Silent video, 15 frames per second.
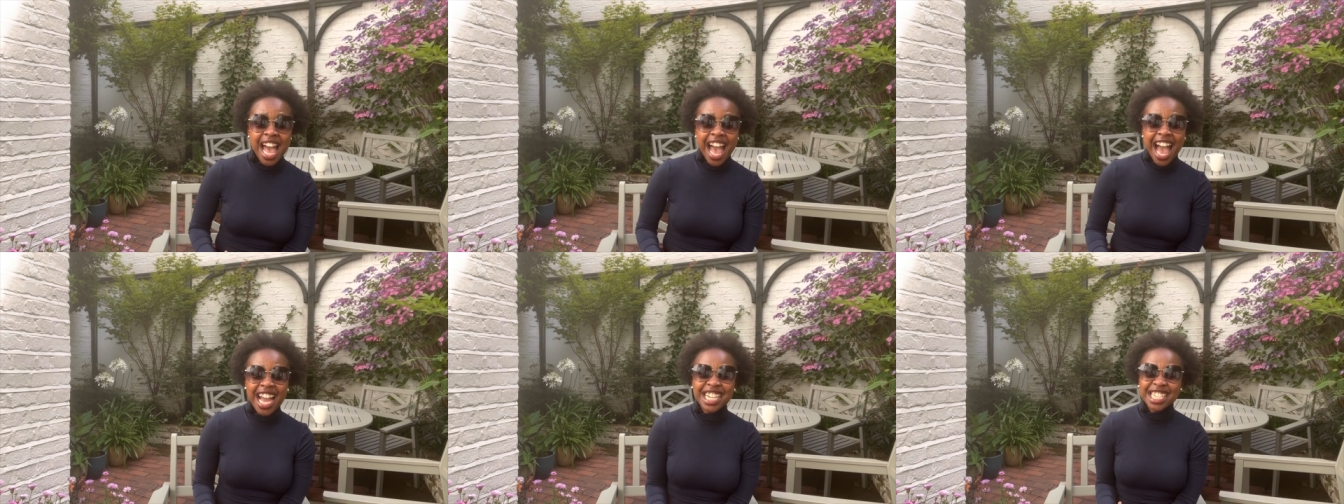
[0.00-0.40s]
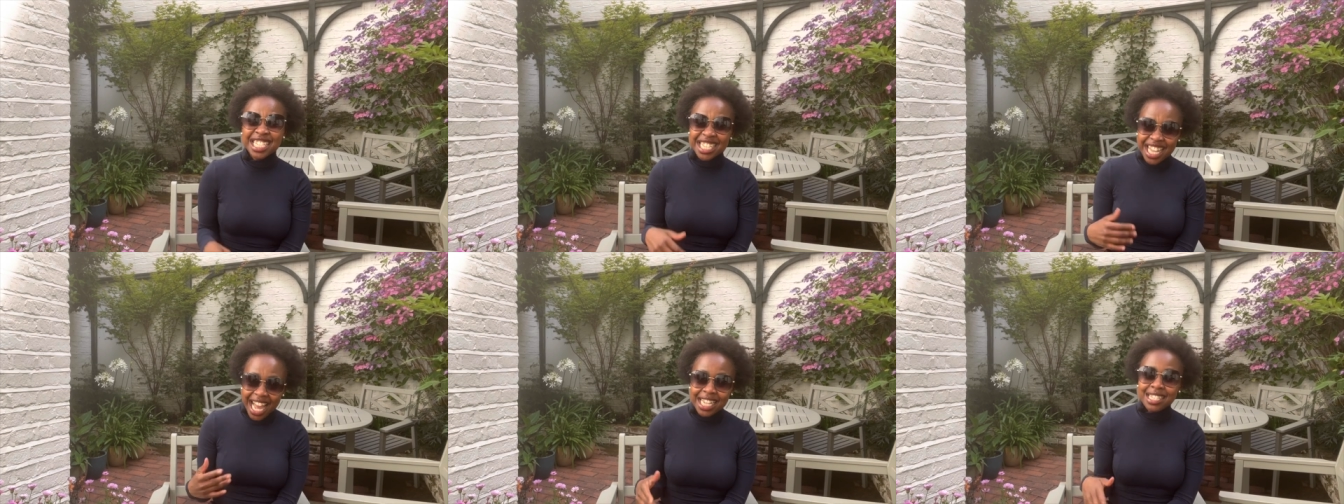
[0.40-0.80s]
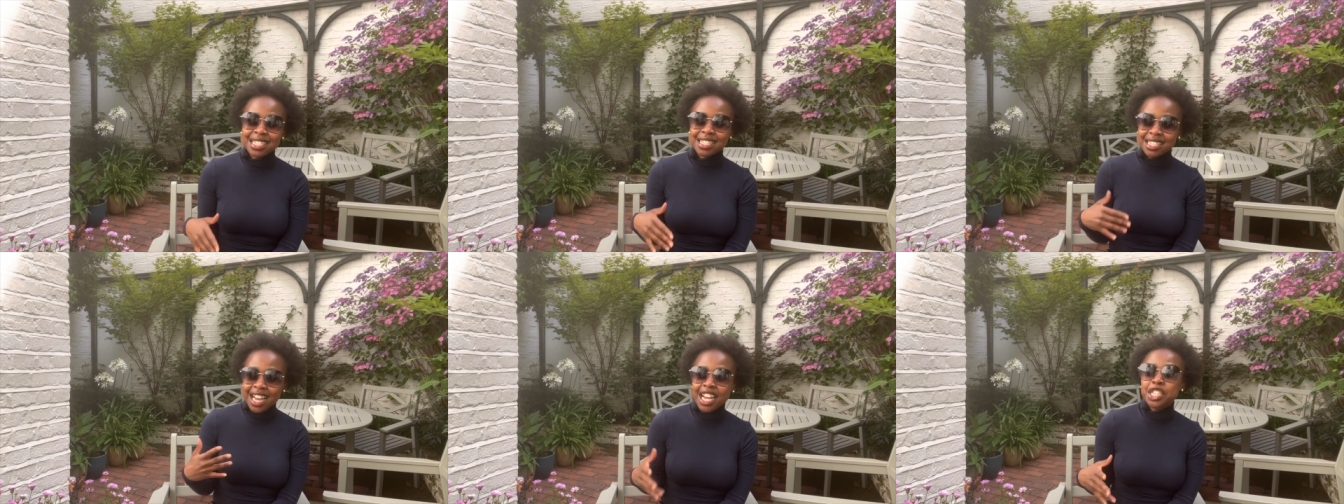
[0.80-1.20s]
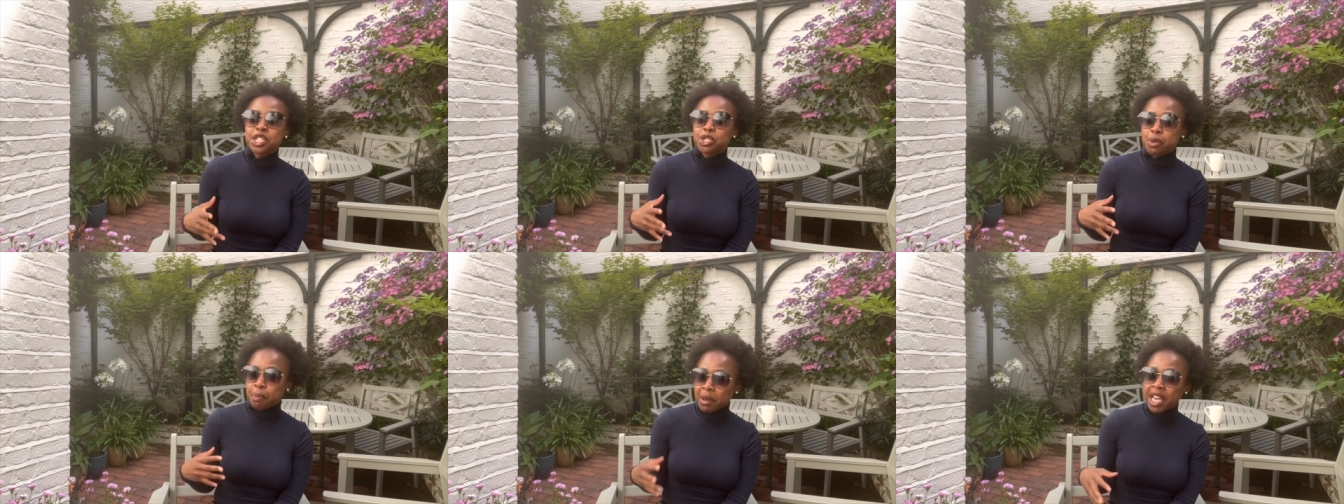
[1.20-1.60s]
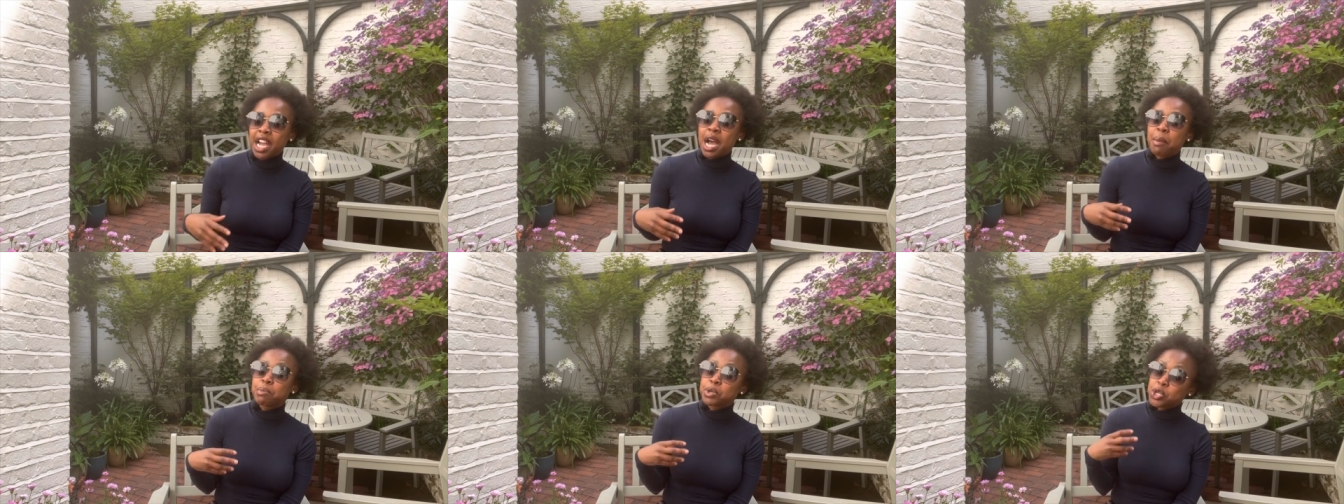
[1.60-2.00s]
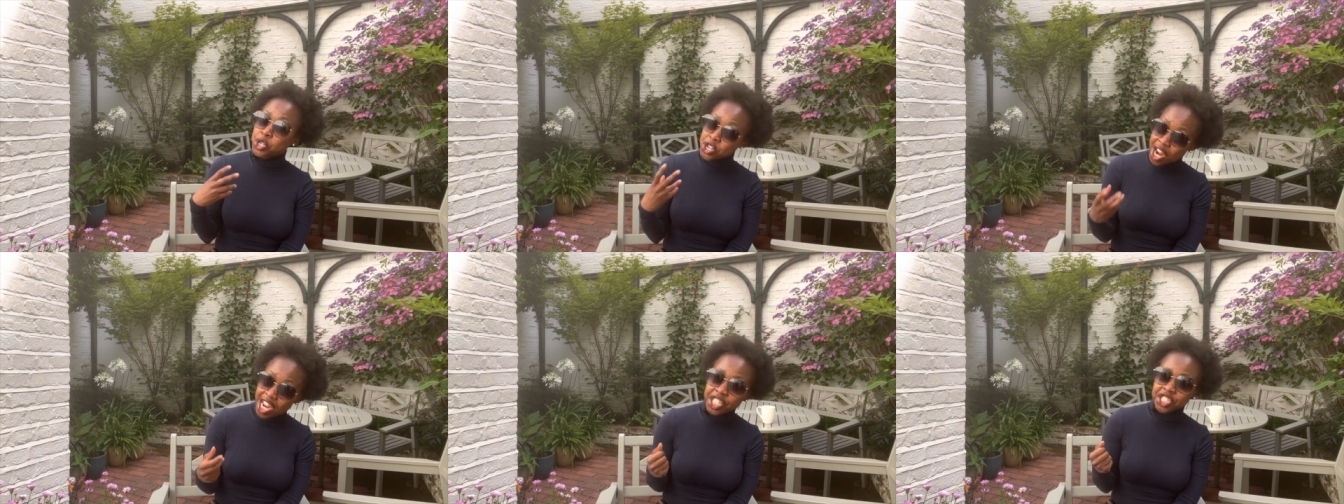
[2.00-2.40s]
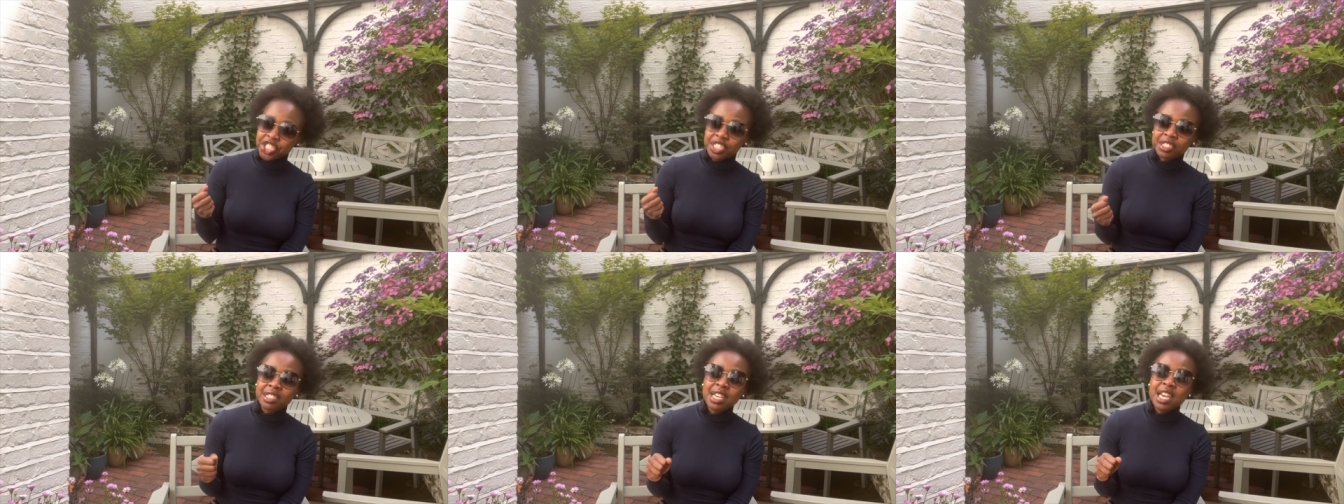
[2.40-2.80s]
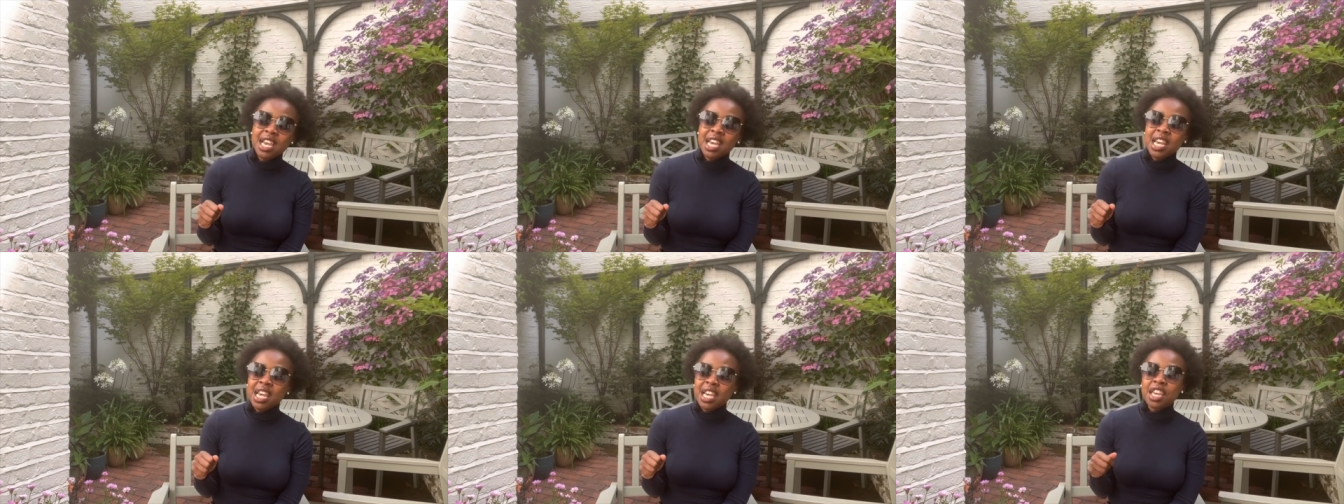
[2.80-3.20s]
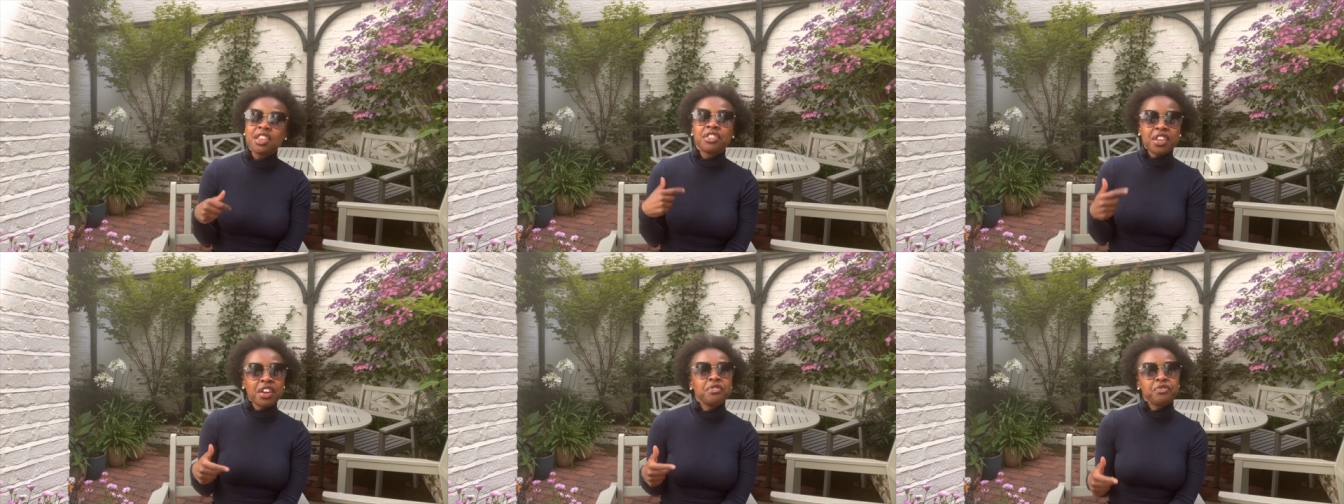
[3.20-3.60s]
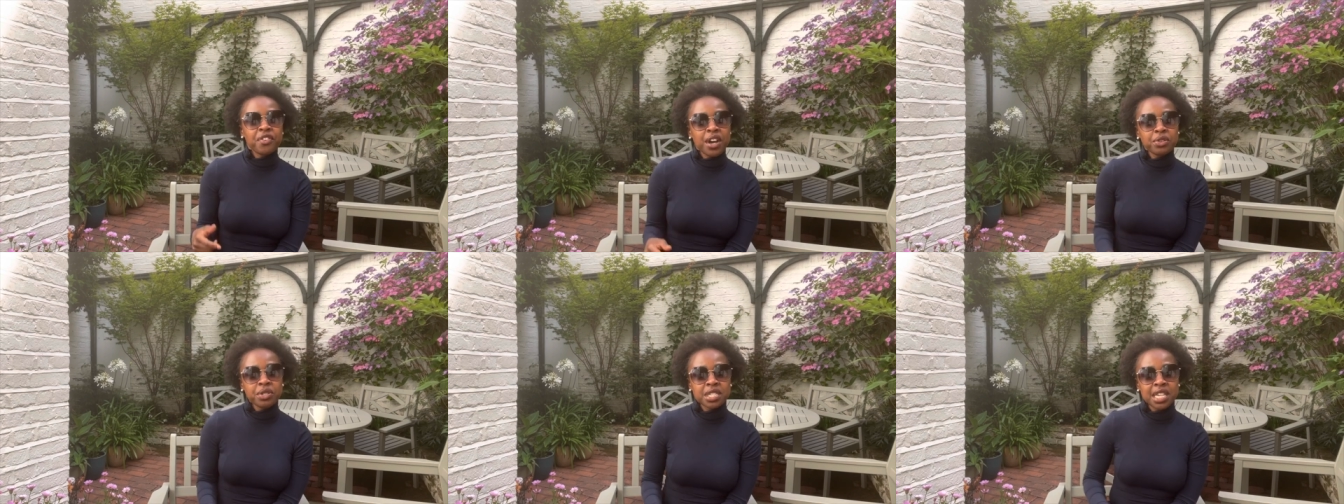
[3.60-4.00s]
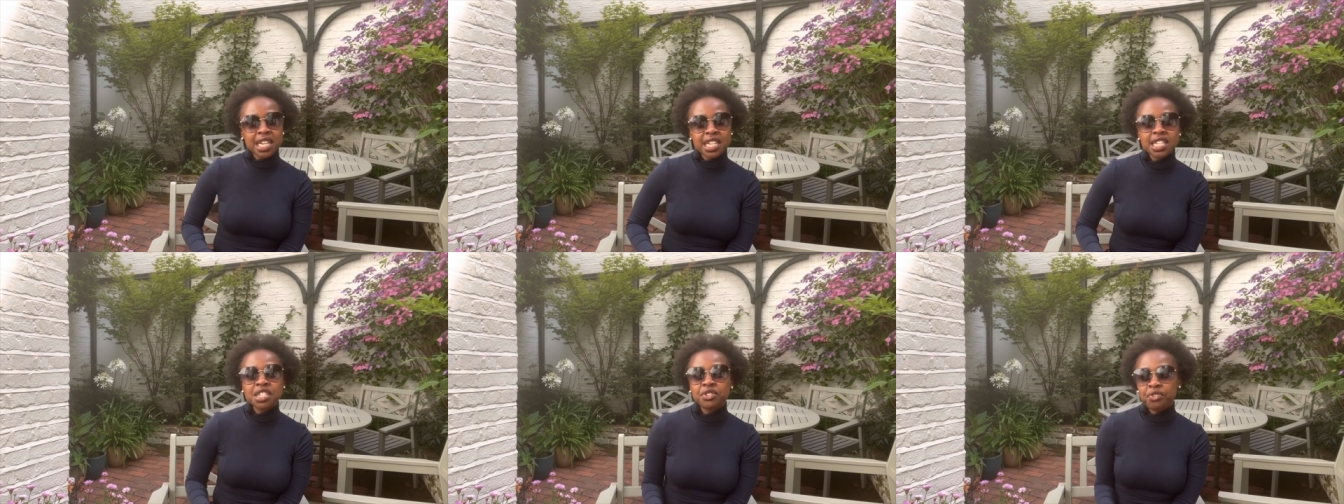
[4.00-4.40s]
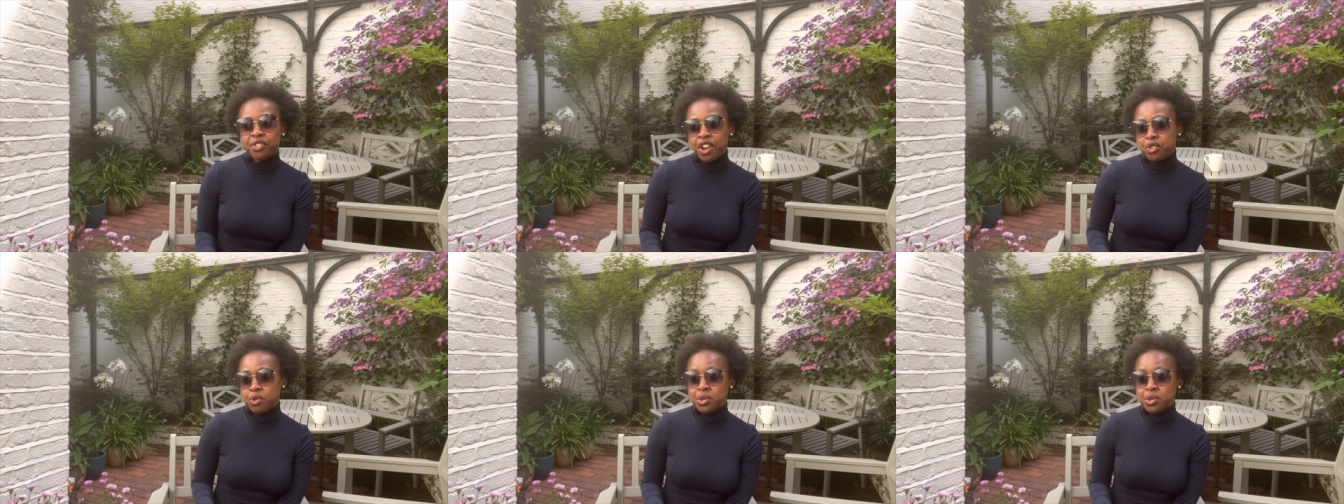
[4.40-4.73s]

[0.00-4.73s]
And as that started to pick up traction, he then founded Linda Farrow